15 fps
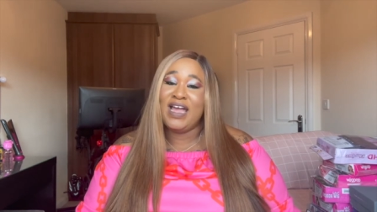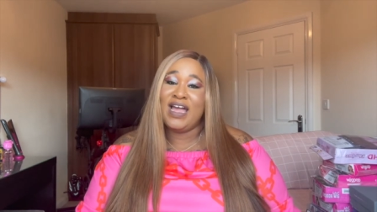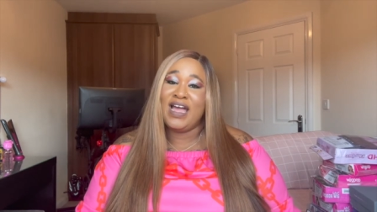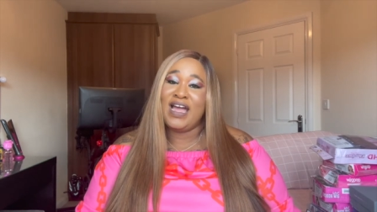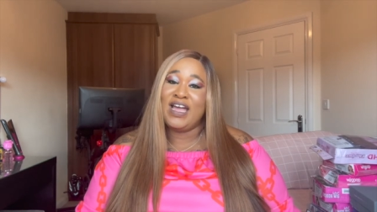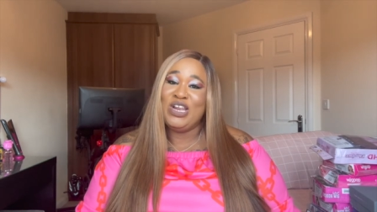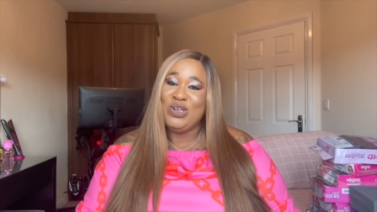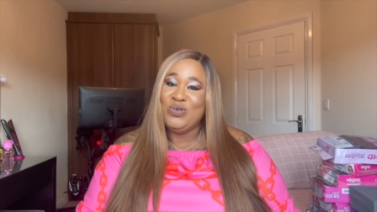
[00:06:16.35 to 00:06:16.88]

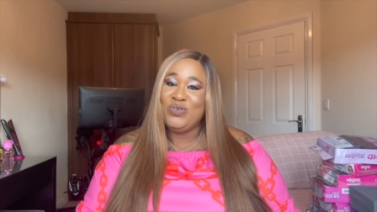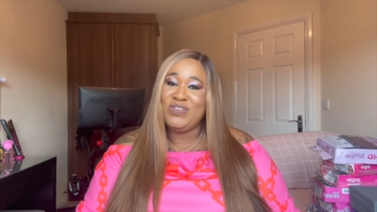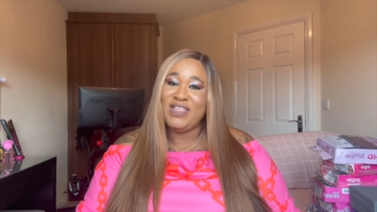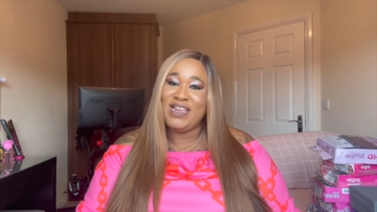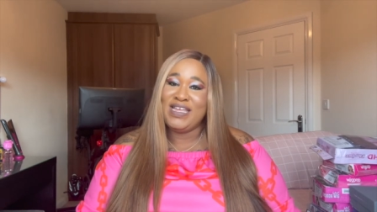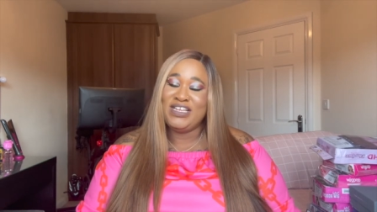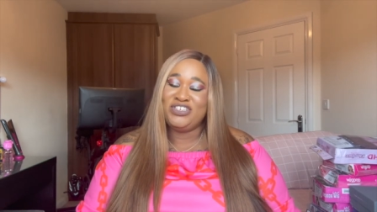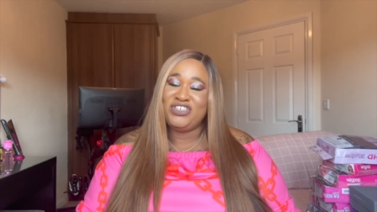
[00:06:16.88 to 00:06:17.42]
and all the
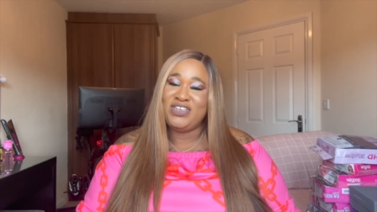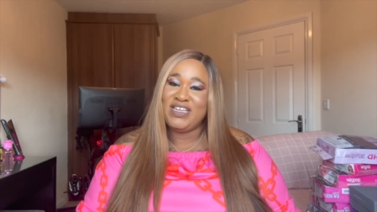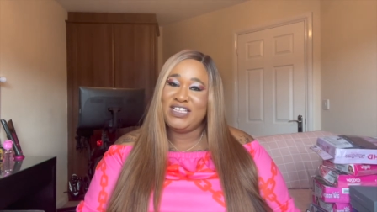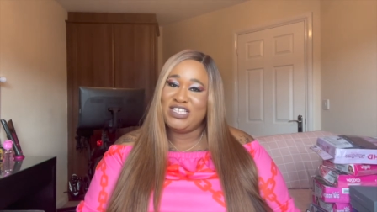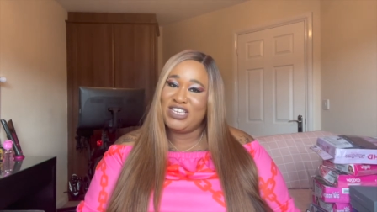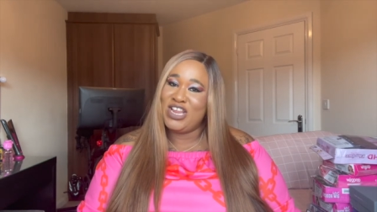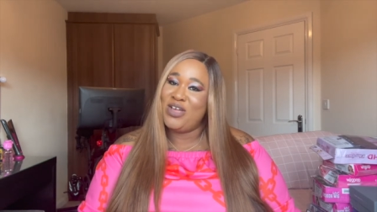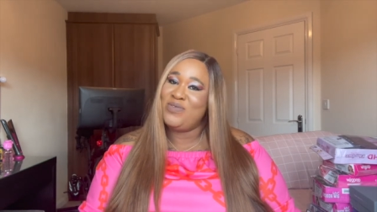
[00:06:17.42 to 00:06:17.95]
links you need
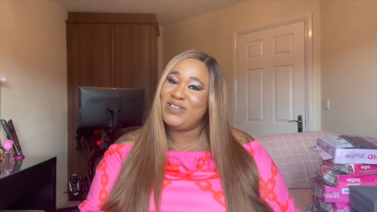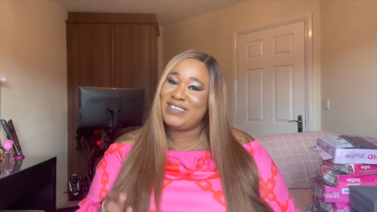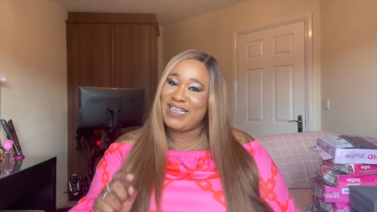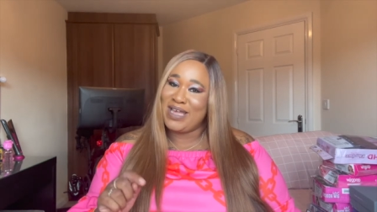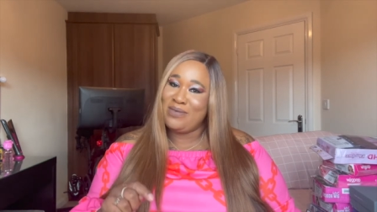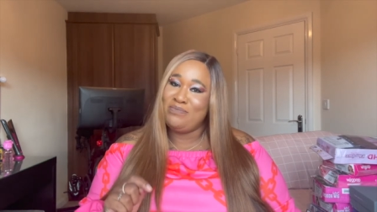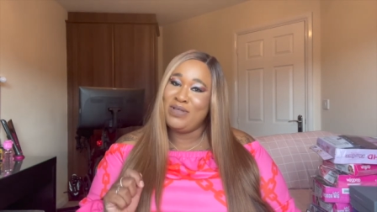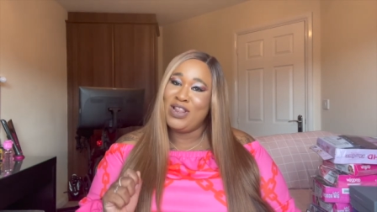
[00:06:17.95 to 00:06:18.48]
to know are
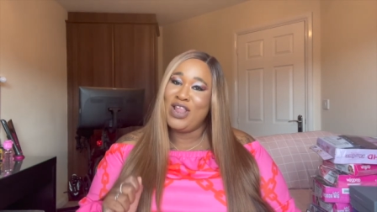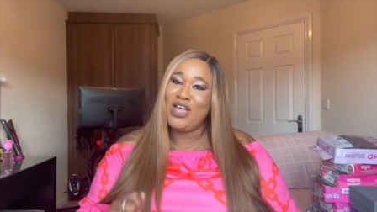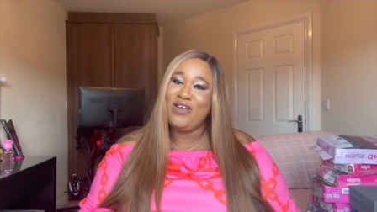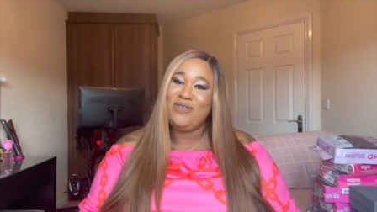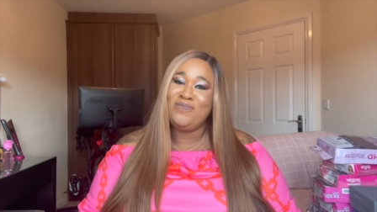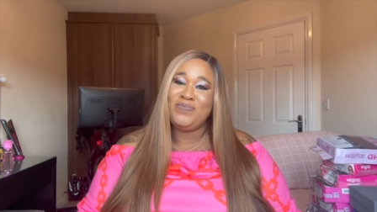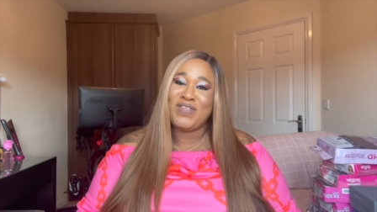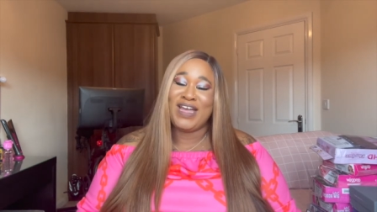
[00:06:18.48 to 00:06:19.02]
down below
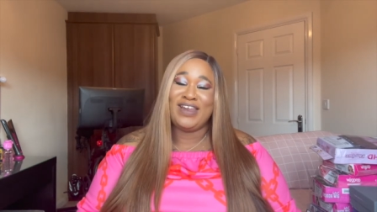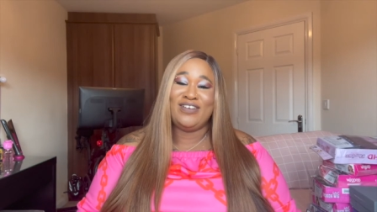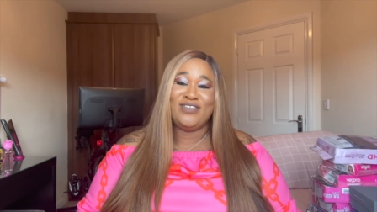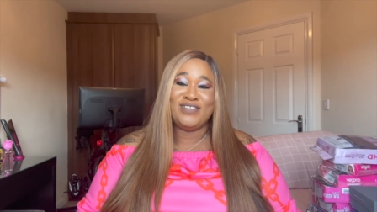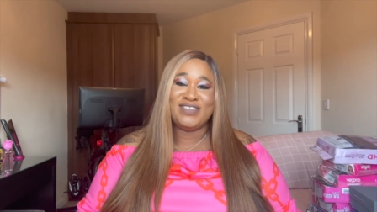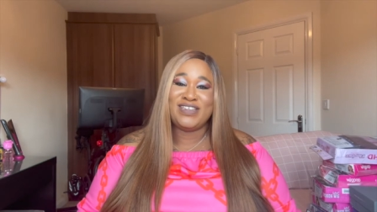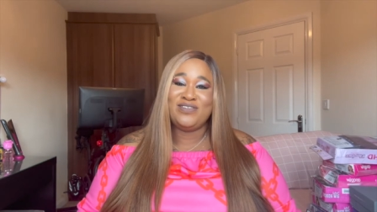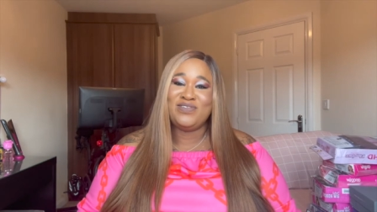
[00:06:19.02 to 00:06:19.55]
and I'll
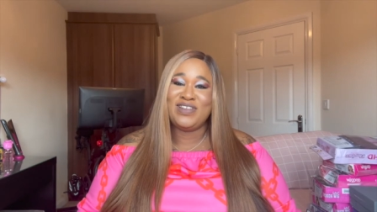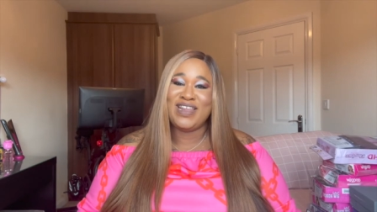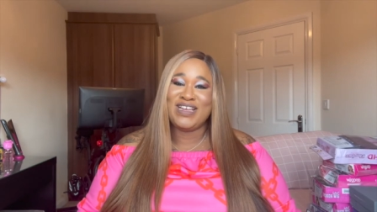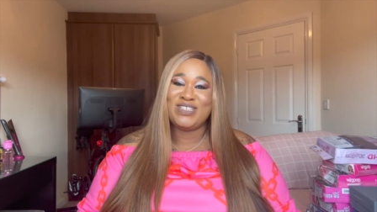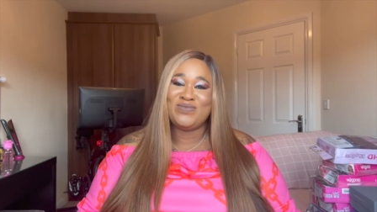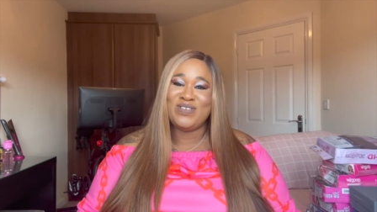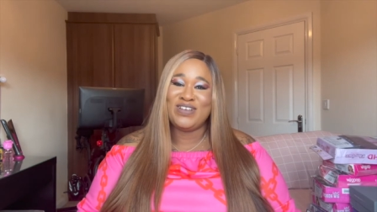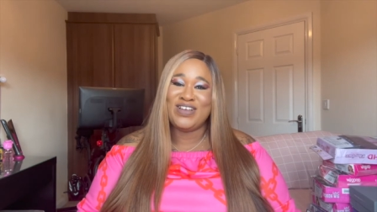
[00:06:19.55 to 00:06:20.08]
see you in the
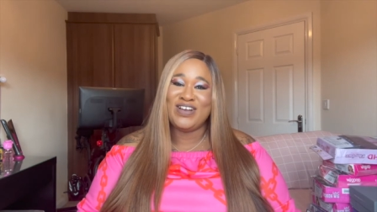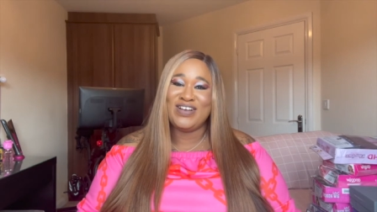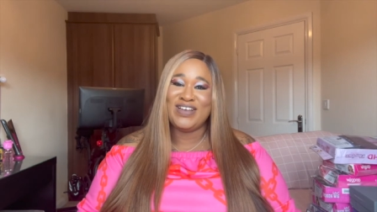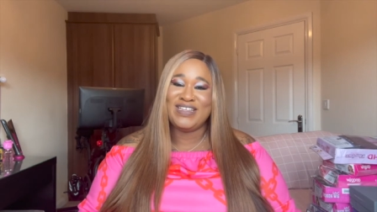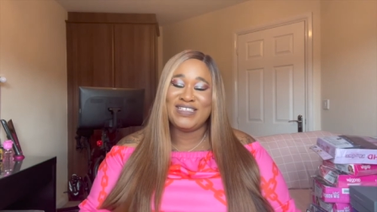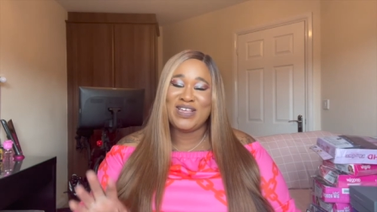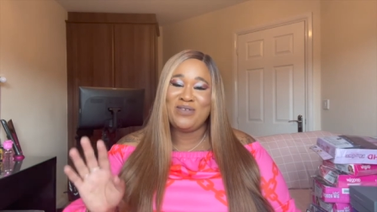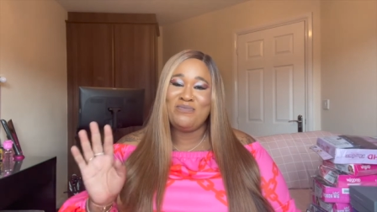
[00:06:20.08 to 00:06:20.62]
next one
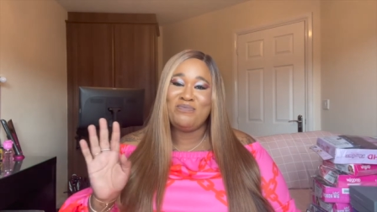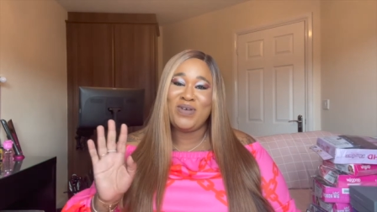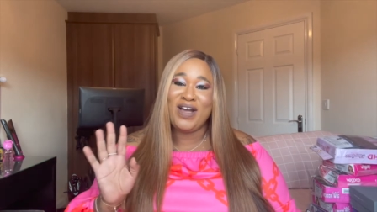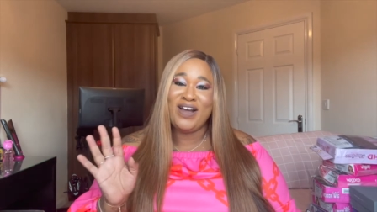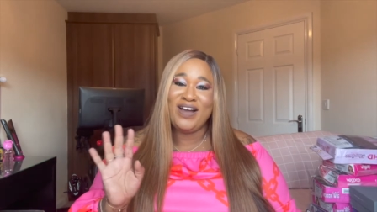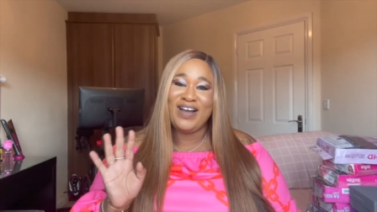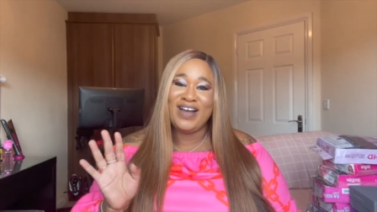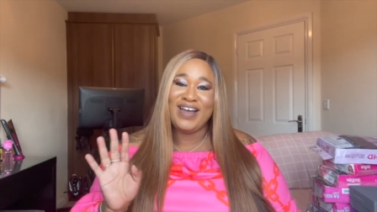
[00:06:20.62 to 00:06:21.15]
guys.
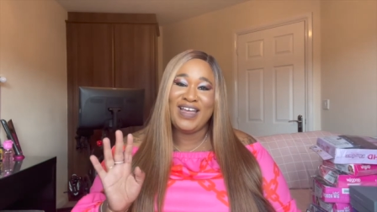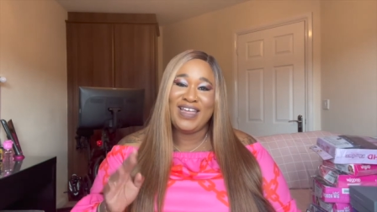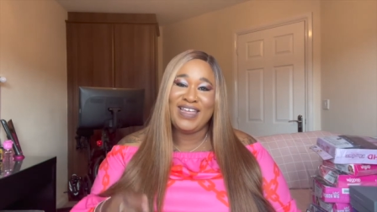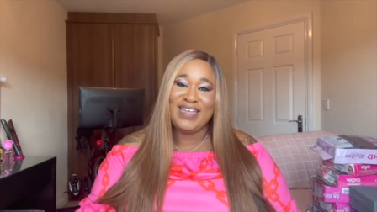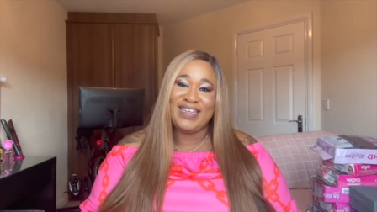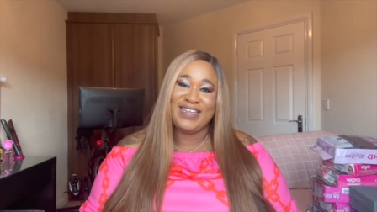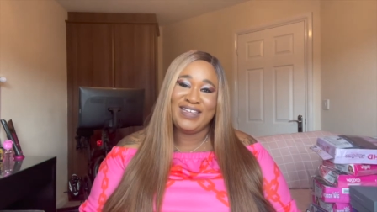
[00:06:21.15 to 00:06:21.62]
Bye!